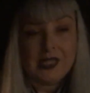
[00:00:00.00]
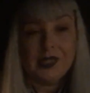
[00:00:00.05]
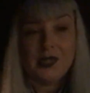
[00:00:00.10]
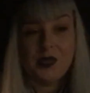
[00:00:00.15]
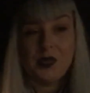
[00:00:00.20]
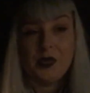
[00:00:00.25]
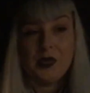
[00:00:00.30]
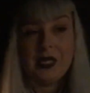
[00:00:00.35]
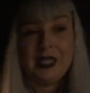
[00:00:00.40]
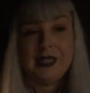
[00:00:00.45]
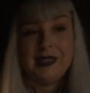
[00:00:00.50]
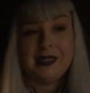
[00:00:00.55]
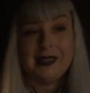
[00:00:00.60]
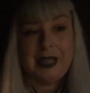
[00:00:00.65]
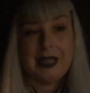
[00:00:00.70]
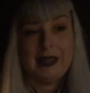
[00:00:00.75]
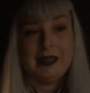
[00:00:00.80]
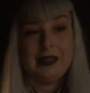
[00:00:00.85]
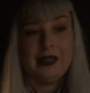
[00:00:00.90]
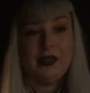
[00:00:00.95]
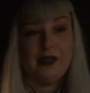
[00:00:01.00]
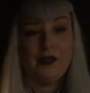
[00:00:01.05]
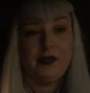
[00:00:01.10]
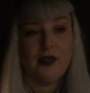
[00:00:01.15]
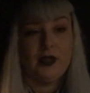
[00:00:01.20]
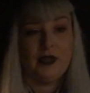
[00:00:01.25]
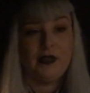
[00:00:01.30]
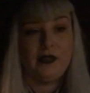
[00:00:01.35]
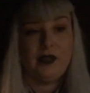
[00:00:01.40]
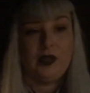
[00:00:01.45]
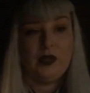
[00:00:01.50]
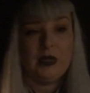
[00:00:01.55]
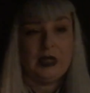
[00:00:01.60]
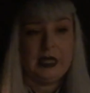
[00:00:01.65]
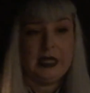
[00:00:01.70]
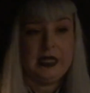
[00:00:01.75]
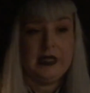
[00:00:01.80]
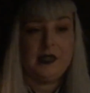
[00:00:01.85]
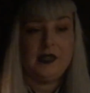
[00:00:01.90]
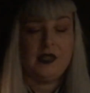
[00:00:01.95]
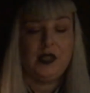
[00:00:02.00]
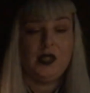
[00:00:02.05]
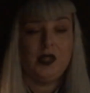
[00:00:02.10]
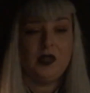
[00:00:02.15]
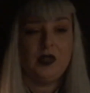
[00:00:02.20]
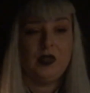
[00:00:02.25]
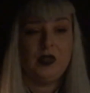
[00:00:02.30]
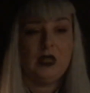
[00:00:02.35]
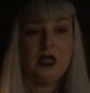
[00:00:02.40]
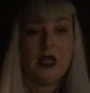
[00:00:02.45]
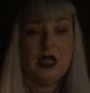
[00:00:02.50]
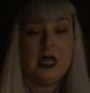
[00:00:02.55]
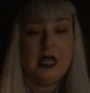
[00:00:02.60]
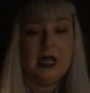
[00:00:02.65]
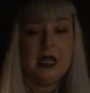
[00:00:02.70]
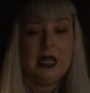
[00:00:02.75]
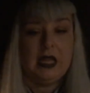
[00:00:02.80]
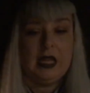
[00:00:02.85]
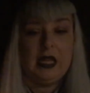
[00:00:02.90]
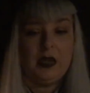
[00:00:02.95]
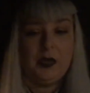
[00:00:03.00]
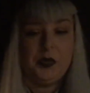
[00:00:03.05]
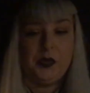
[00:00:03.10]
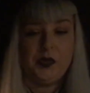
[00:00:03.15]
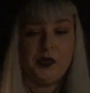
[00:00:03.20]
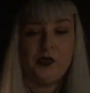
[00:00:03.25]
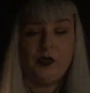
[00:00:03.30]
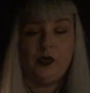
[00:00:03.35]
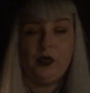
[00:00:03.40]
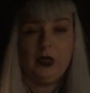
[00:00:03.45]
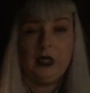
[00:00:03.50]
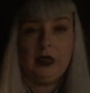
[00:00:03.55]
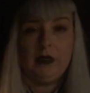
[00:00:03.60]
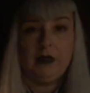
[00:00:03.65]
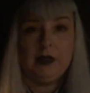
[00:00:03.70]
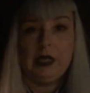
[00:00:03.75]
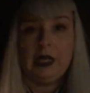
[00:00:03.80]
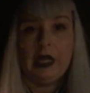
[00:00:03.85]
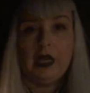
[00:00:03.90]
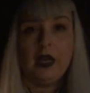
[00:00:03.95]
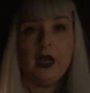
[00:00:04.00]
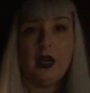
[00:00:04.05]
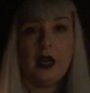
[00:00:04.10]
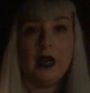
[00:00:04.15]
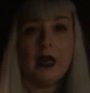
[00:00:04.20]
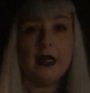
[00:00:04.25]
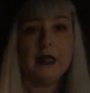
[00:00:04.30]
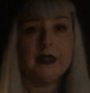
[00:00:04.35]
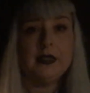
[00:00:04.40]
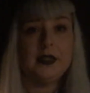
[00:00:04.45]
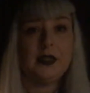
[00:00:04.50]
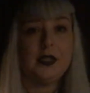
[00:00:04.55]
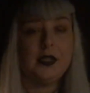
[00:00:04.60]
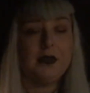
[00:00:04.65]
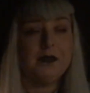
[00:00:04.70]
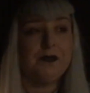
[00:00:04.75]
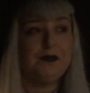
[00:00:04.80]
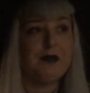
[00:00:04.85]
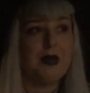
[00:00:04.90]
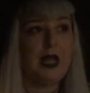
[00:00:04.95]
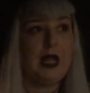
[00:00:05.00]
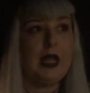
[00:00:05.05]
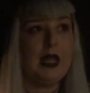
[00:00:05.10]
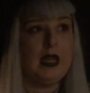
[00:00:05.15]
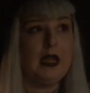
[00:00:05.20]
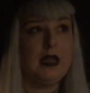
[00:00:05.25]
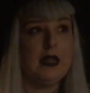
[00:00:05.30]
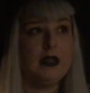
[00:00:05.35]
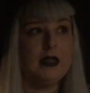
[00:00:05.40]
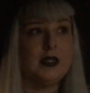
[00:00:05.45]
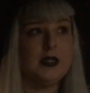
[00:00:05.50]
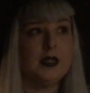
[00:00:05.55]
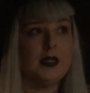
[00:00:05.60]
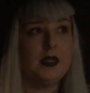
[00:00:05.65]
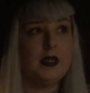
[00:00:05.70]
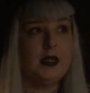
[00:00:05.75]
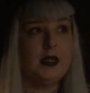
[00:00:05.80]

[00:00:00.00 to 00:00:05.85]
so he sat there for a few days, you know, and it was really, really hot. And